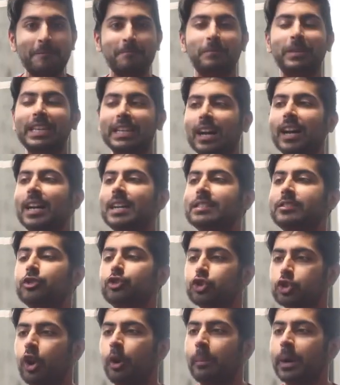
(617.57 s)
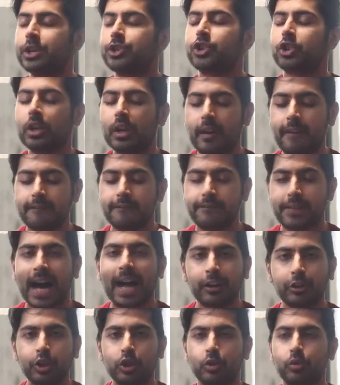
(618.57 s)
because there's so much
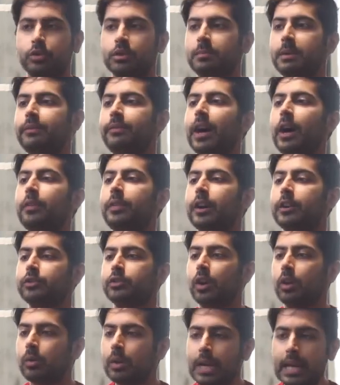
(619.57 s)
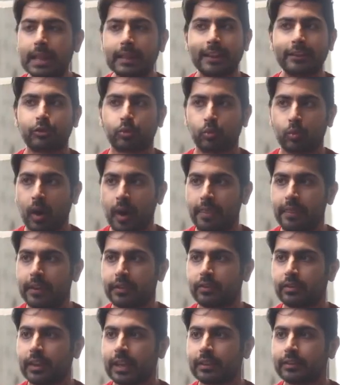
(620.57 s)
value to be found there. So let's run
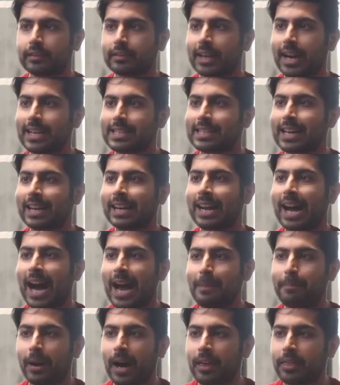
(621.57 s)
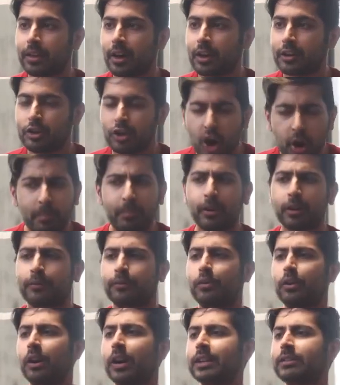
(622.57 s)
this thing. This guy's got an IPython notebook
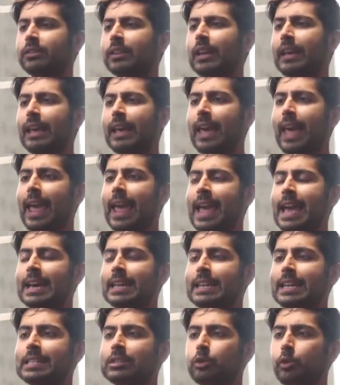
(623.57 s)
for us, and it's